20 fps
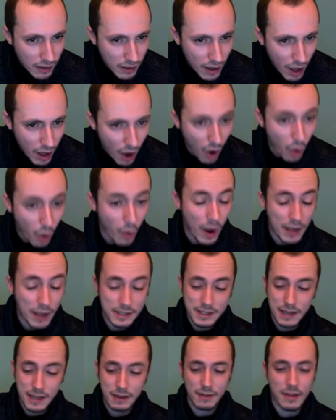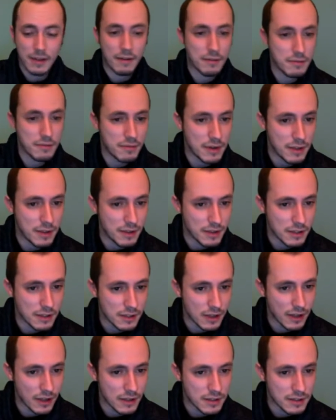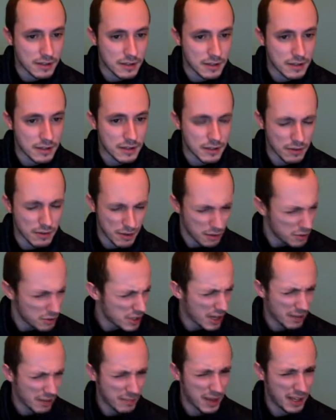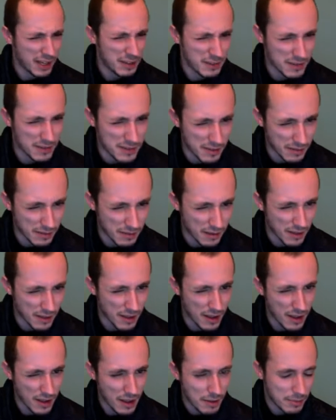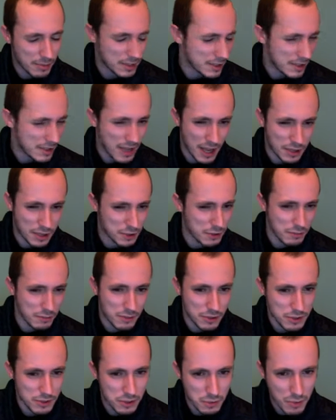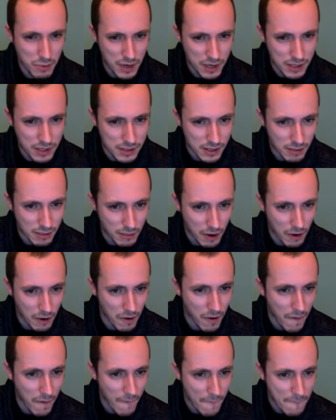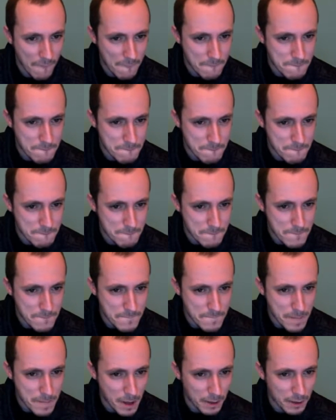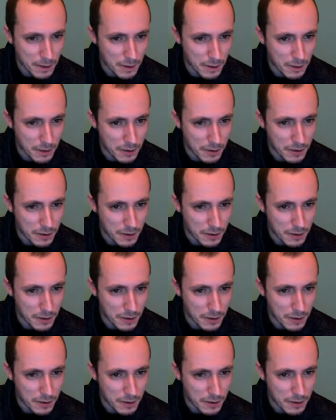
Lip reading: Oh, I take on f3 in this case. So no checkmate or something. But yeah, it should be just winning somehow. I don't know.